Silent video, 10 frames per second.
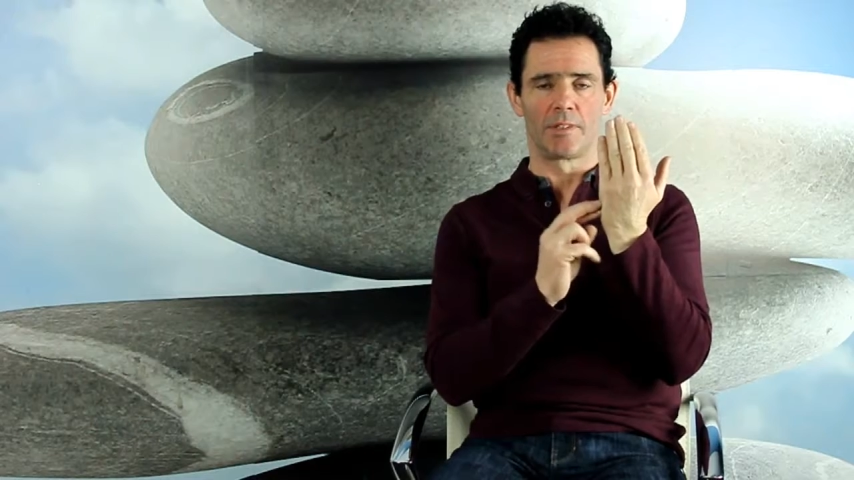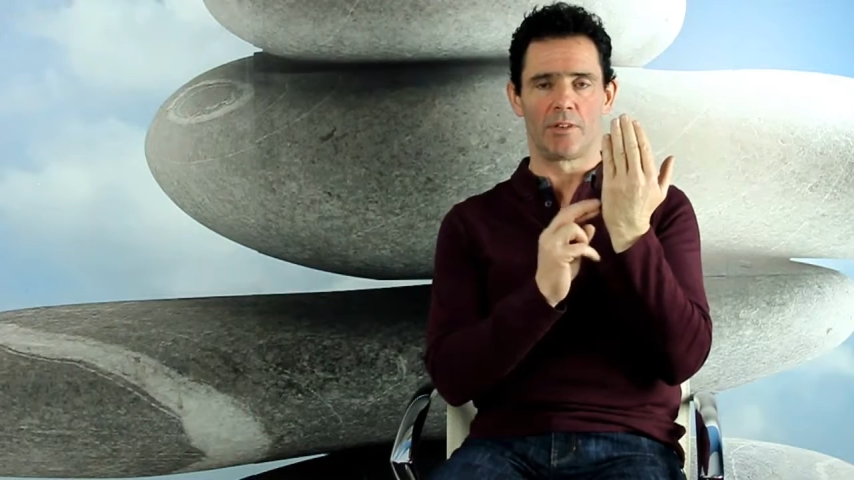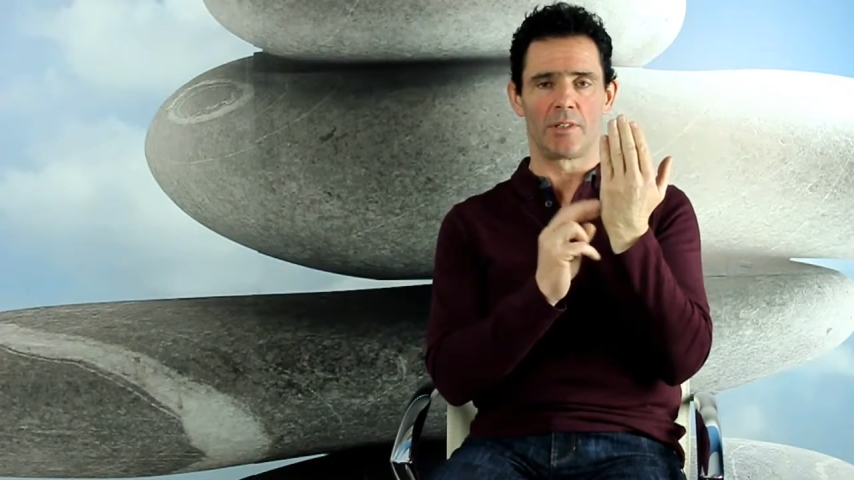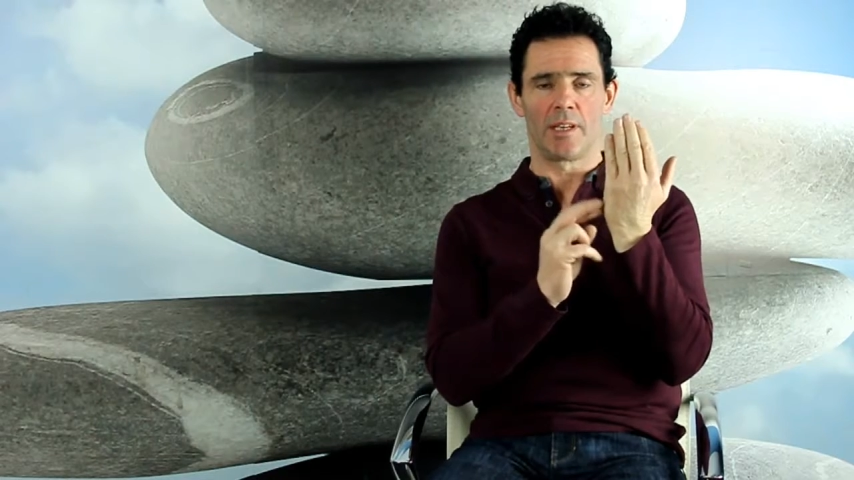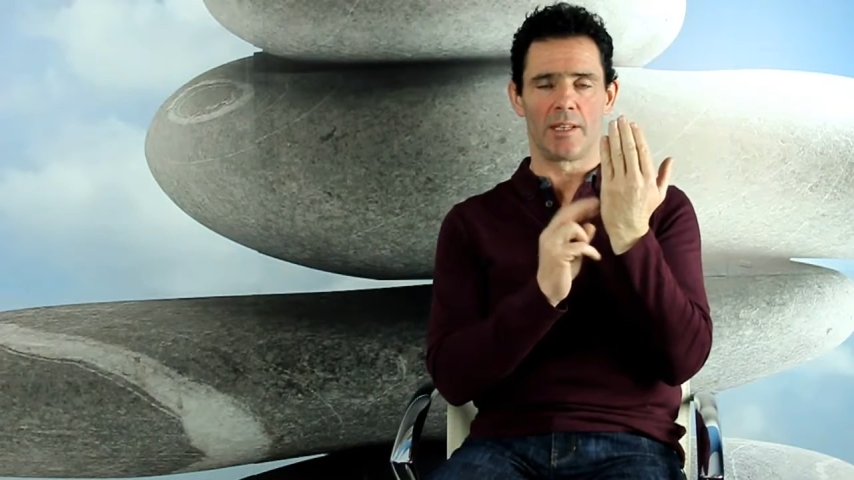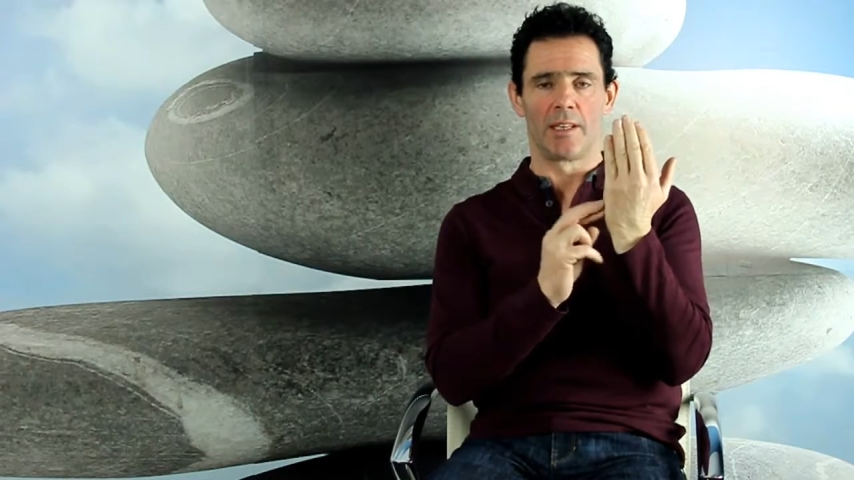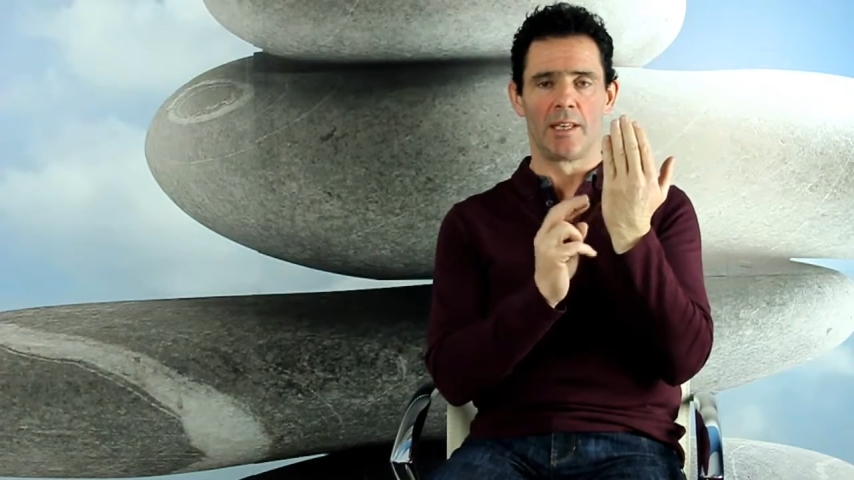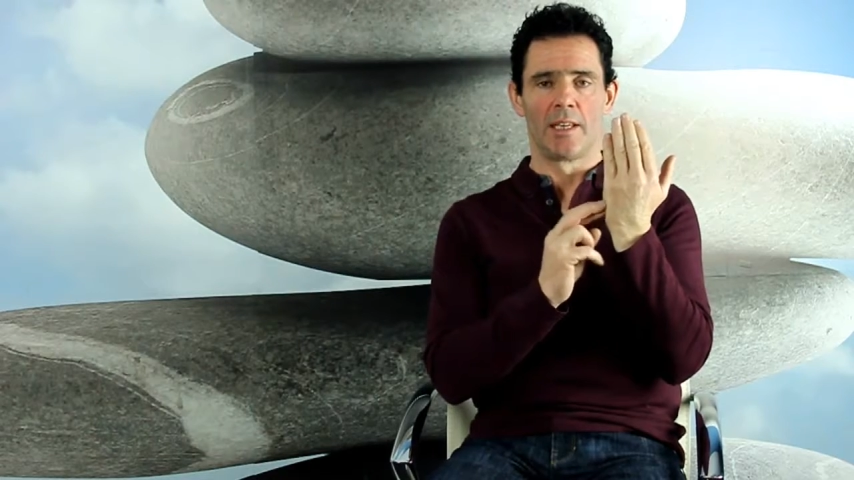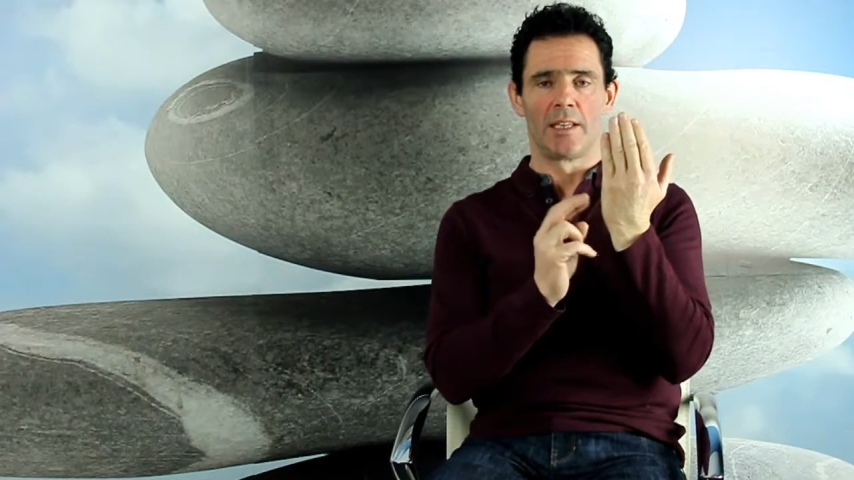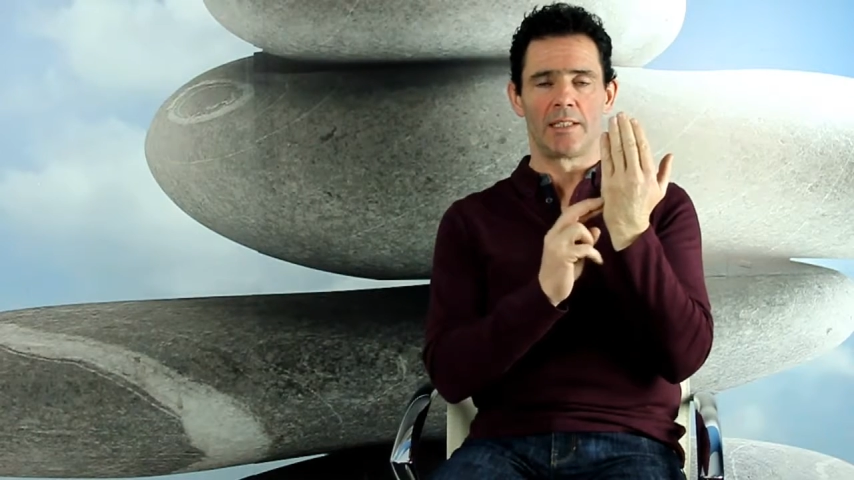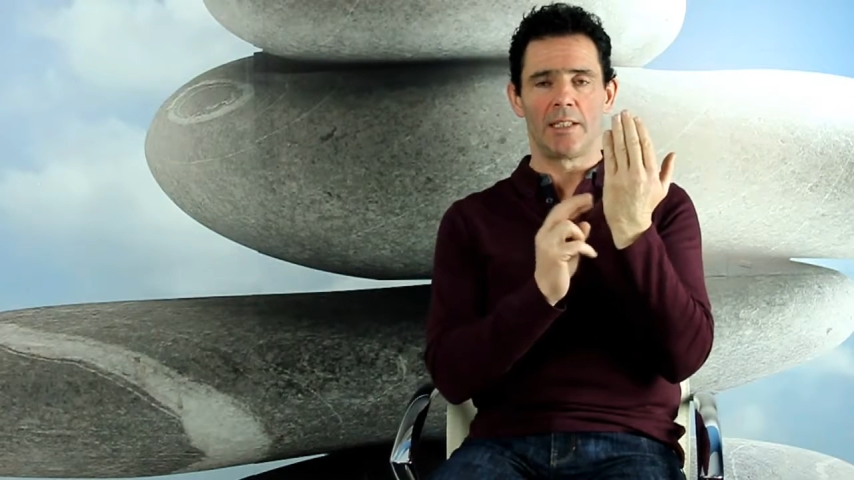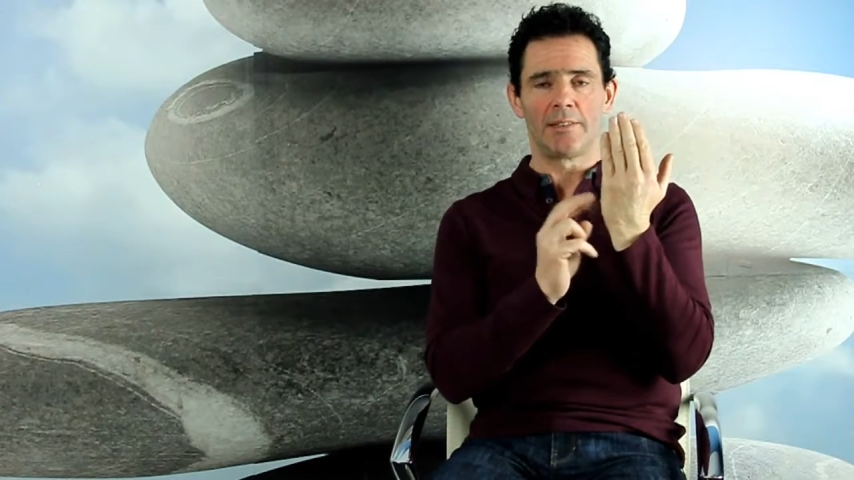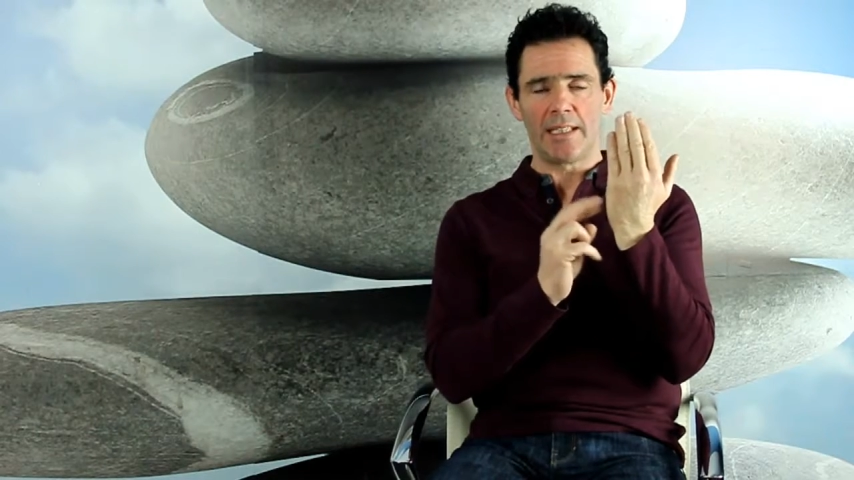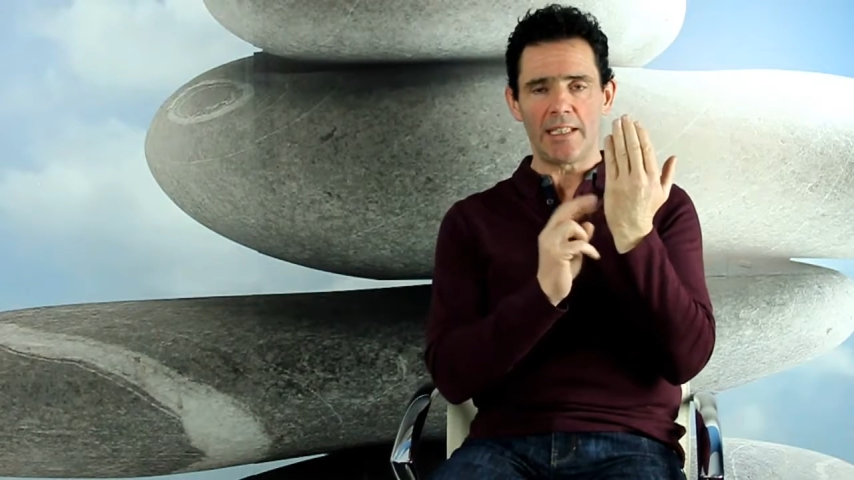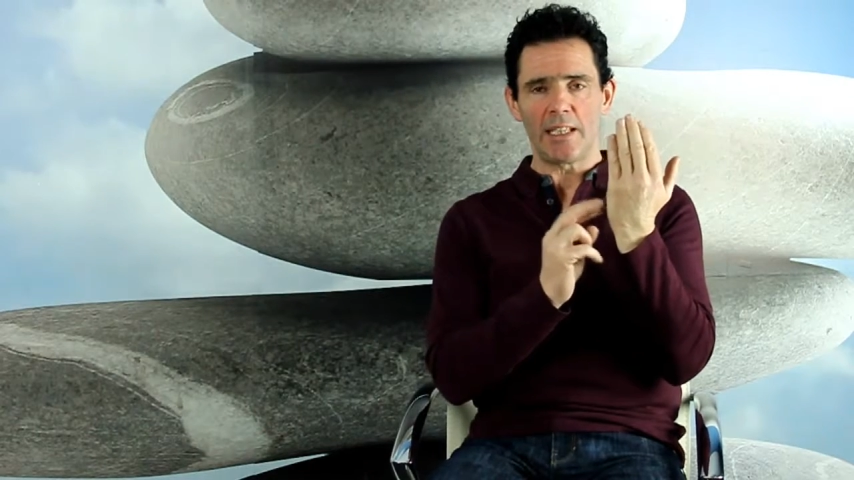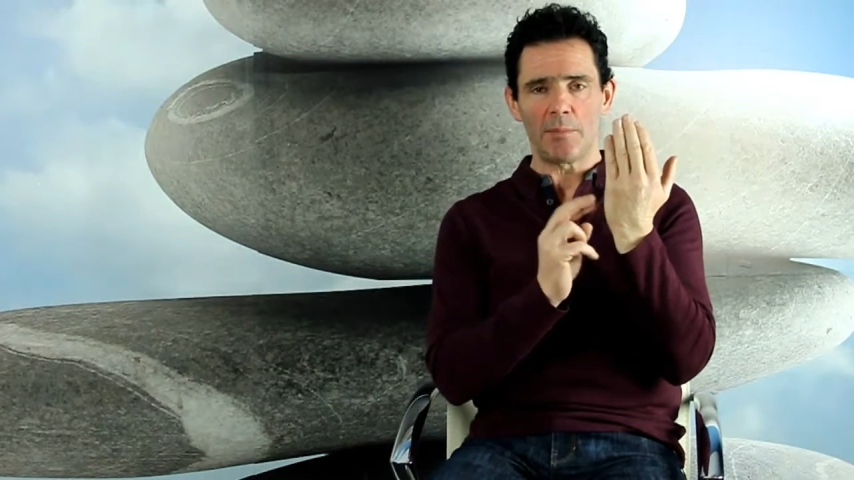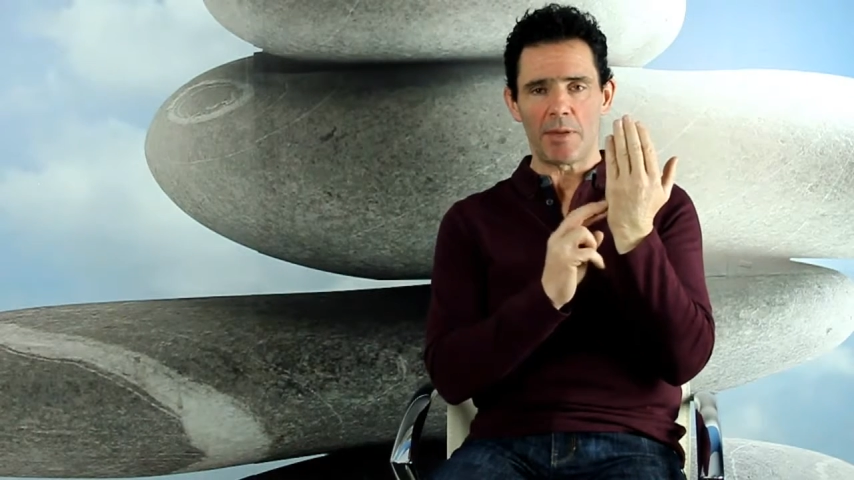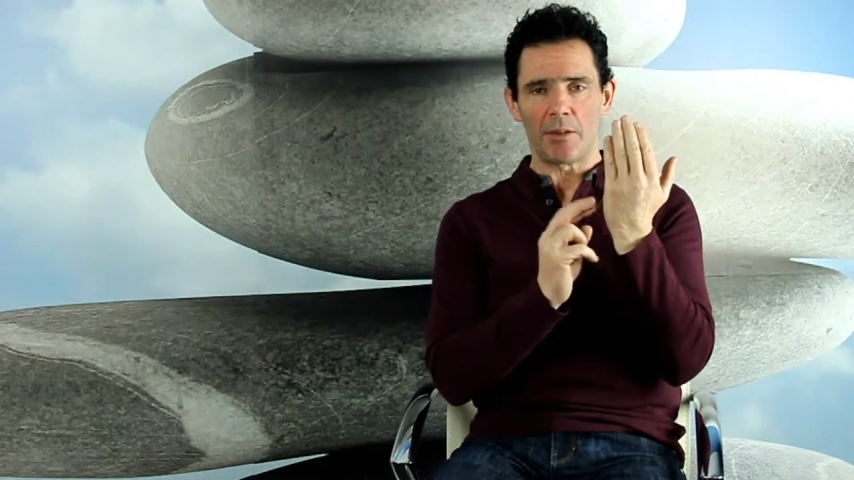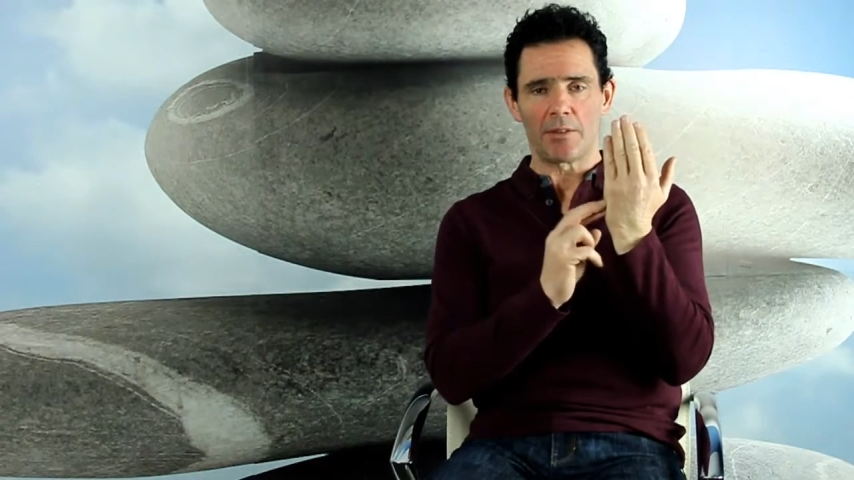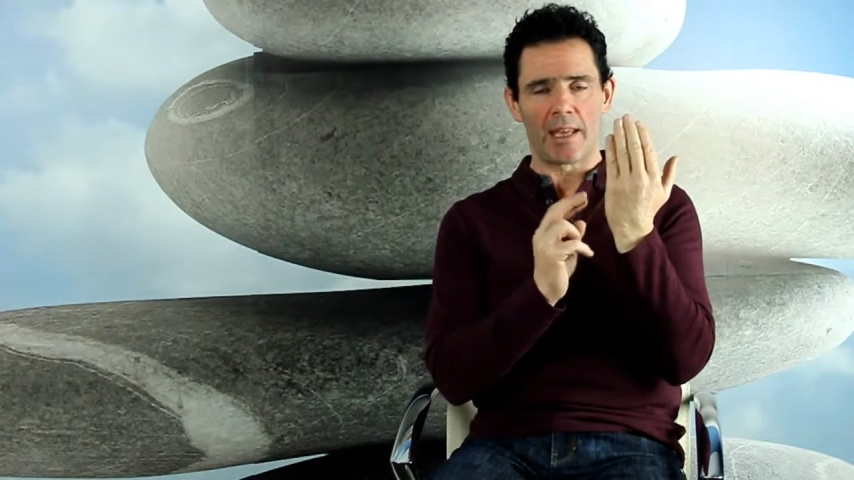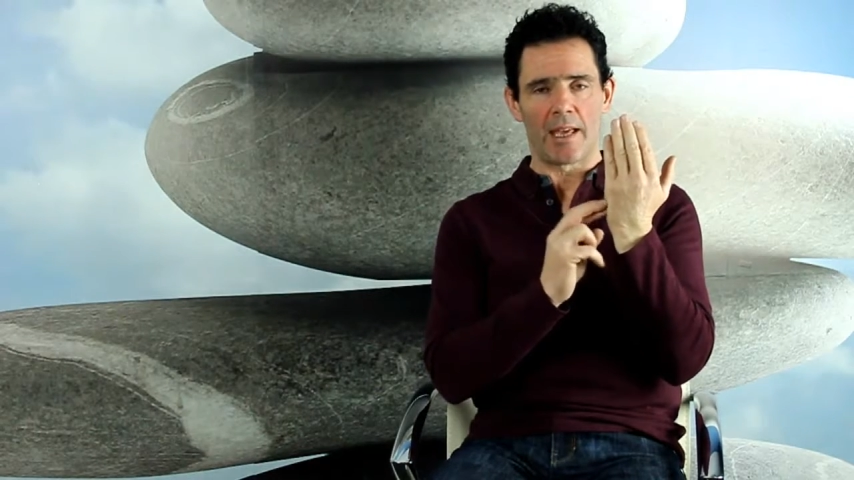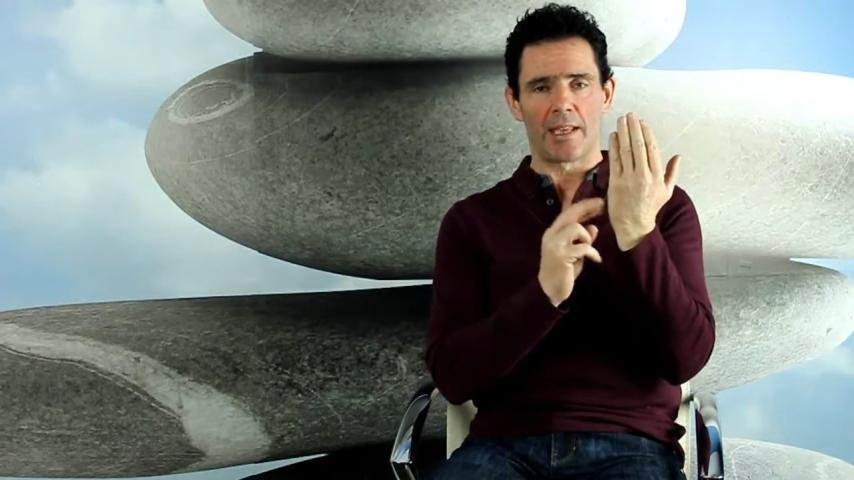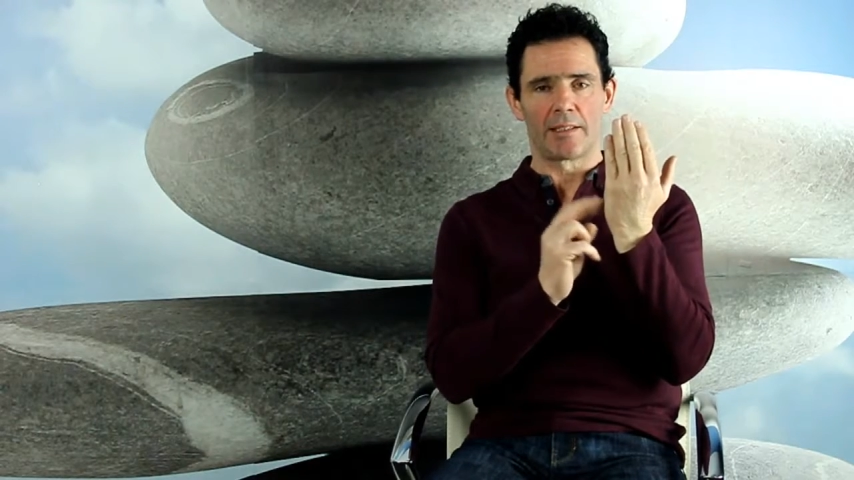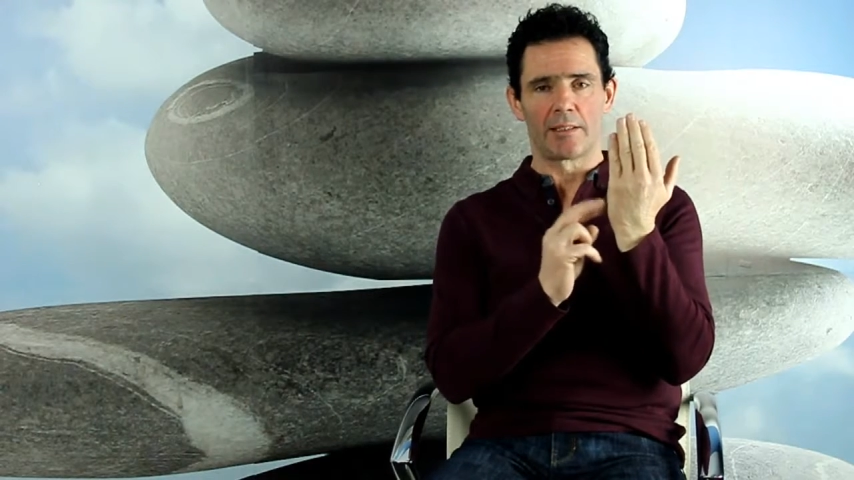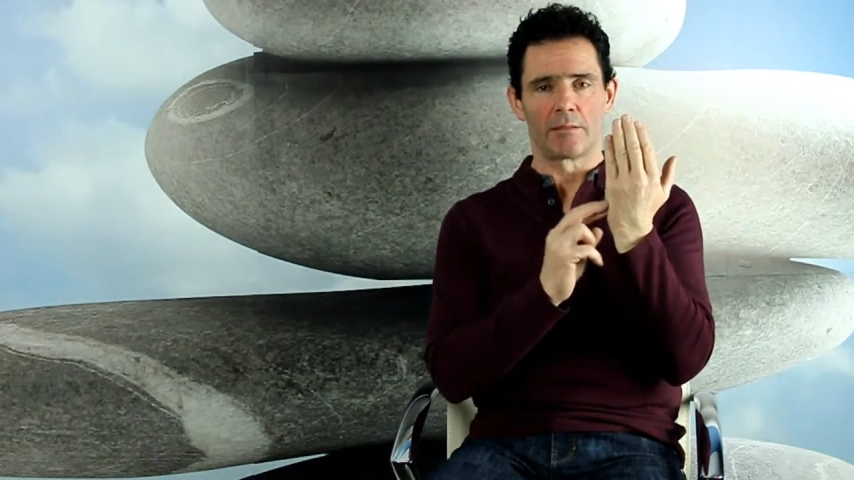Okay. Now thinking about that,